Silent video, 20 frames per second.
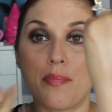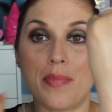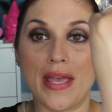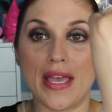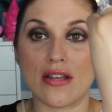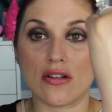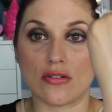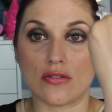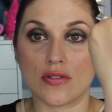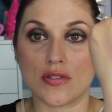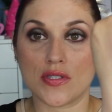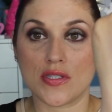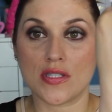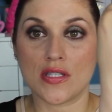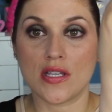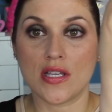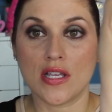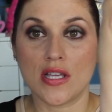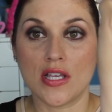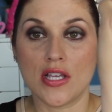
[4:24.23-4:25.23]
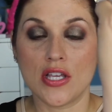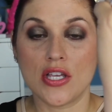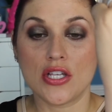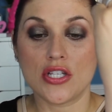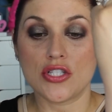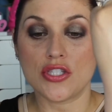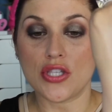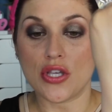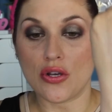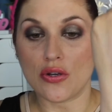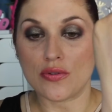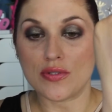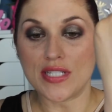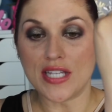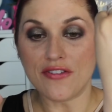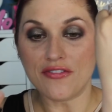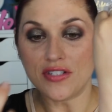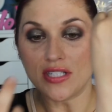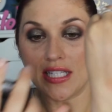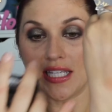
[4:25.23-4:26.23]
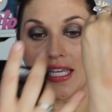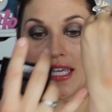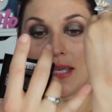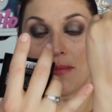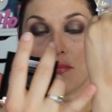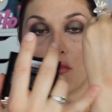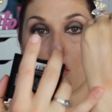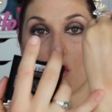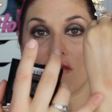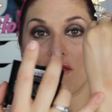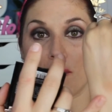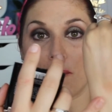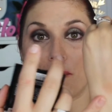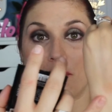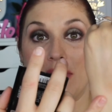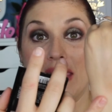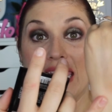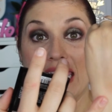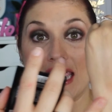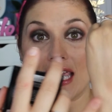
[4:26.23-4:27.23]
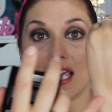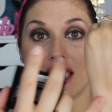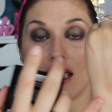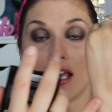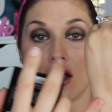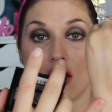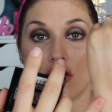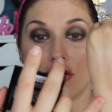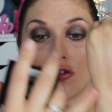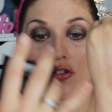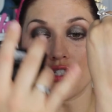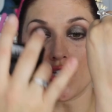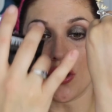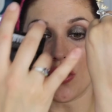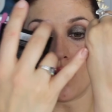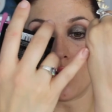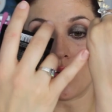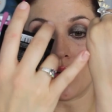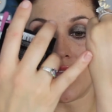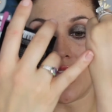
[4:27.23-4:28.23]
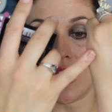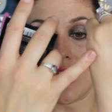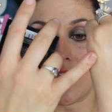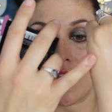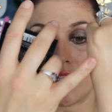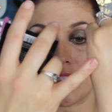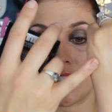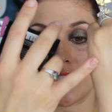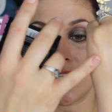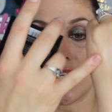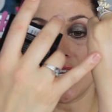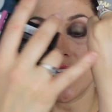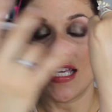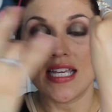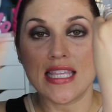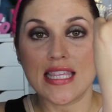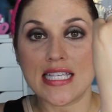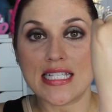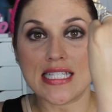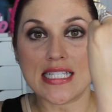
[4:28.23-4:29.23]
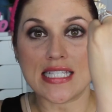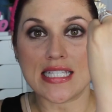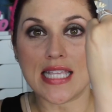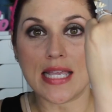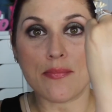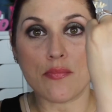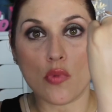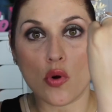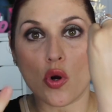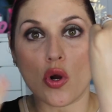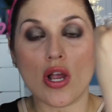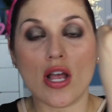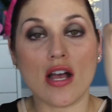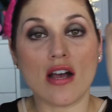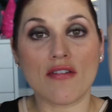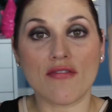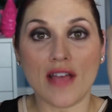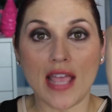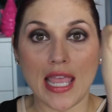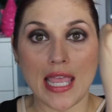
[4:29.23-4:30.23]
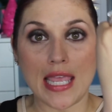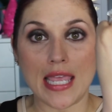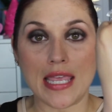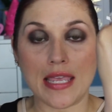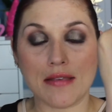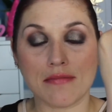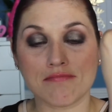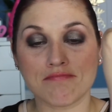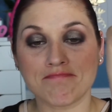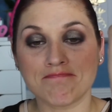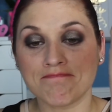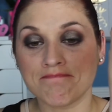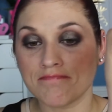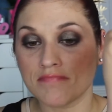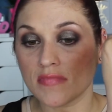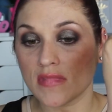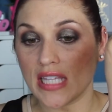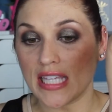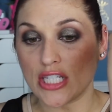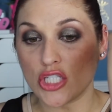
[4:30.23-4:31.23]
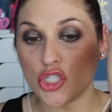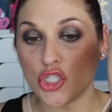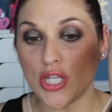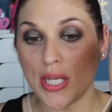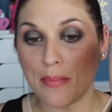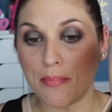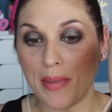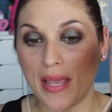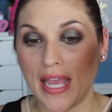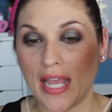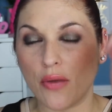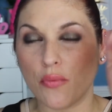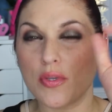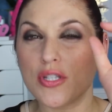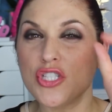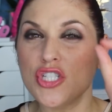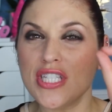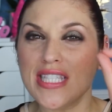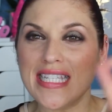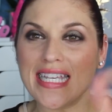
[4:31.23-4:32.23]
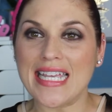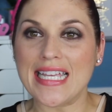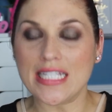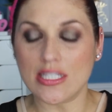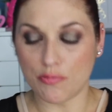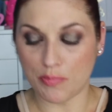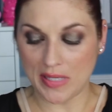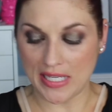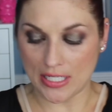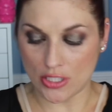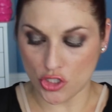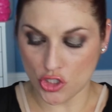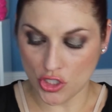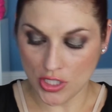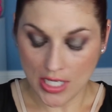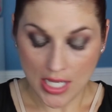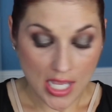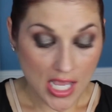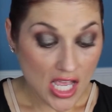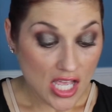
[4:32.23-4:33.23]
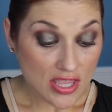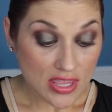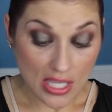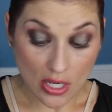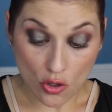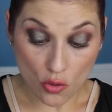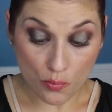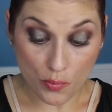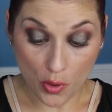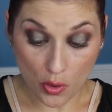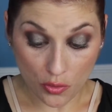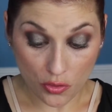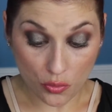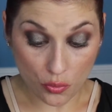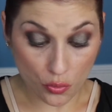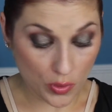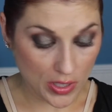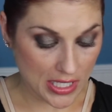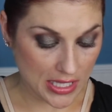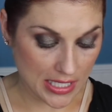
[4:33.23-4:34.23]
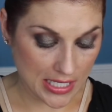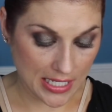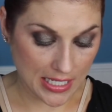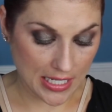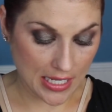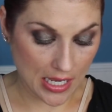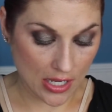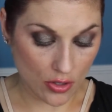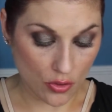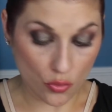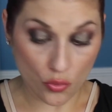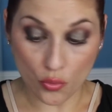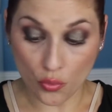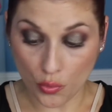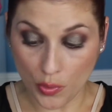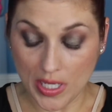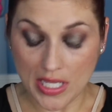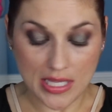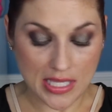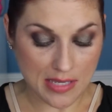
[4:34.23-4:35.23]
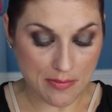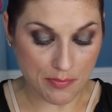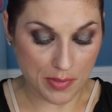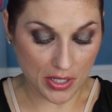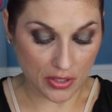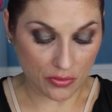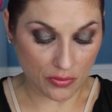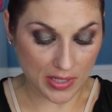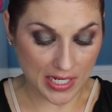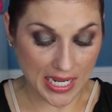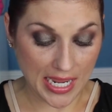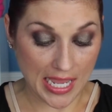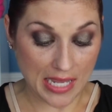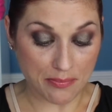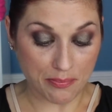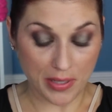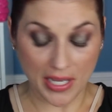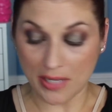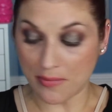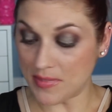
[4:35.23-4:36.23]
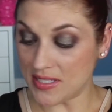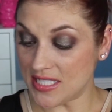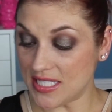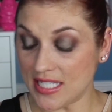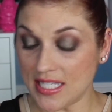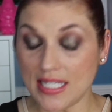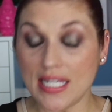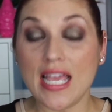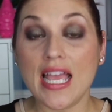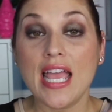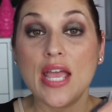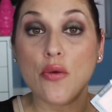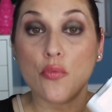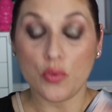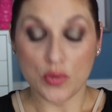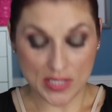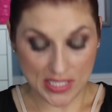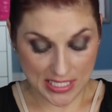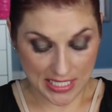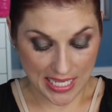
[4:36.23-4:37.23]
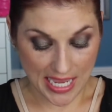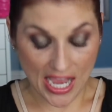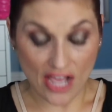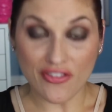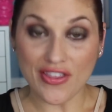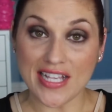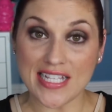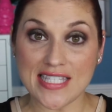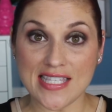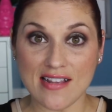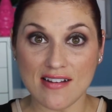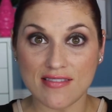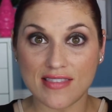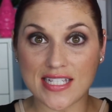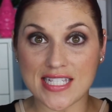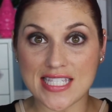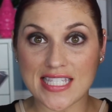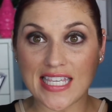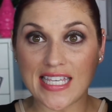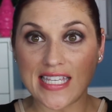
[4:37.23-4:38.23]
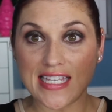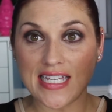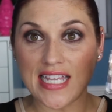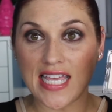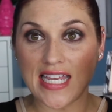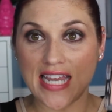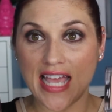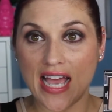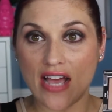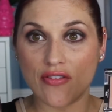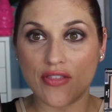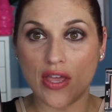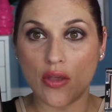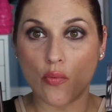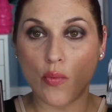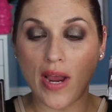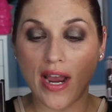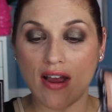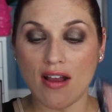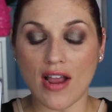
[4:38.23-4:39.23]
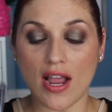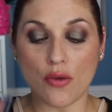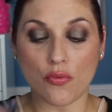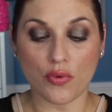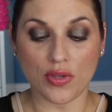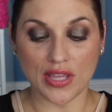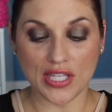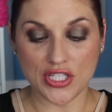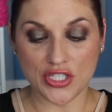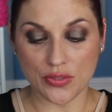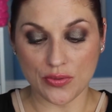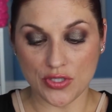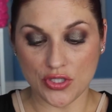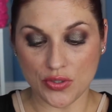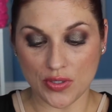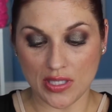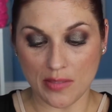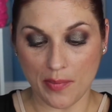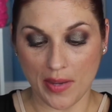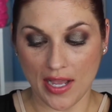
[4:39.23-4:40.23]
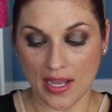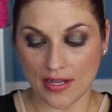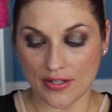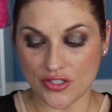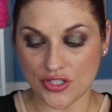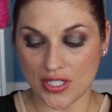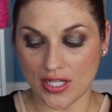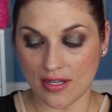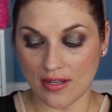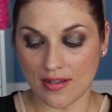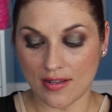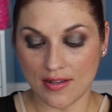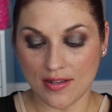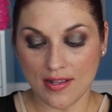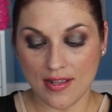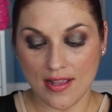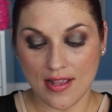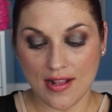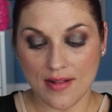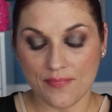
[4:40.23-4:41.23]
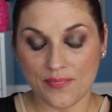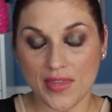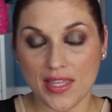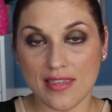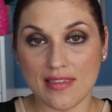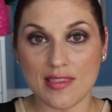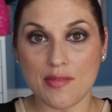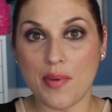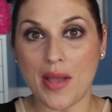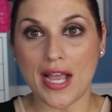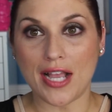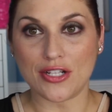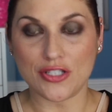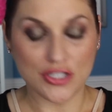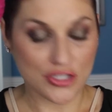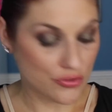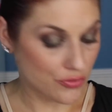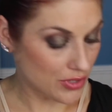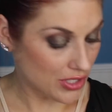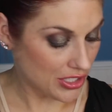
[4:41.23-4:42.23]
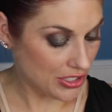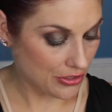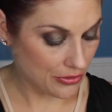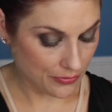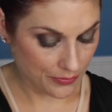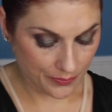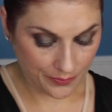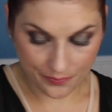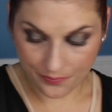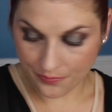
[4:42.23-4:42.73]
Petals. So definitely more of a pink undertone, and this is more of a like champagne with just a hint of peach. They are both really, really buttery and pigmented. We'll see how they sit on the skin and how they wear. I really do enjoy the packaging. I think the packaging is really cute.